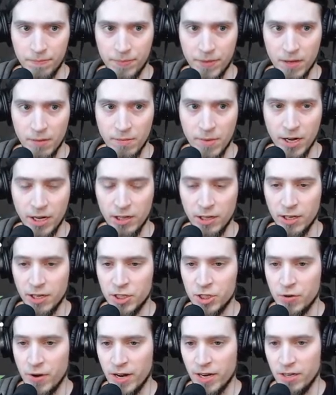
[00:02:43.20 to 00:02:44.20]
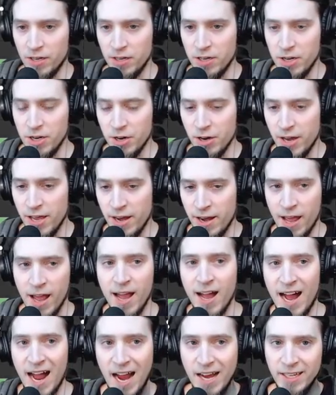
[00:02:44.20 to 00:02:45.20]
my click track in here. And
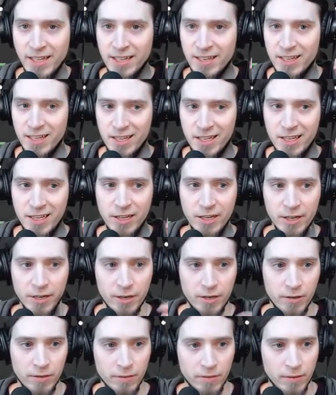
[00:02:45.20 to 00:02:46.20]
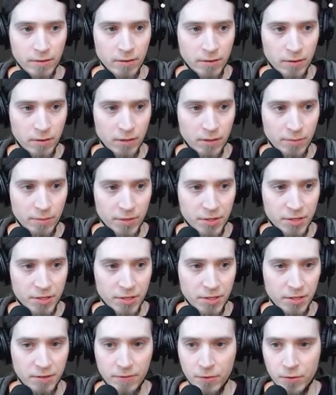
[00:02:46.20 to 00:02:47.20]
I can hear, uh, let me
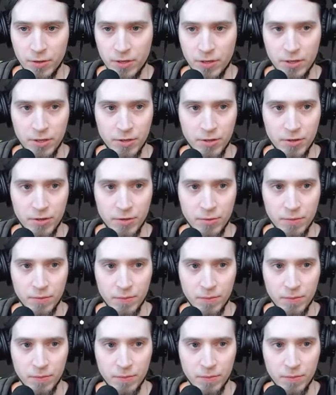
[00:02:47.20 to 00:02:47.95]
see if you can hear it too.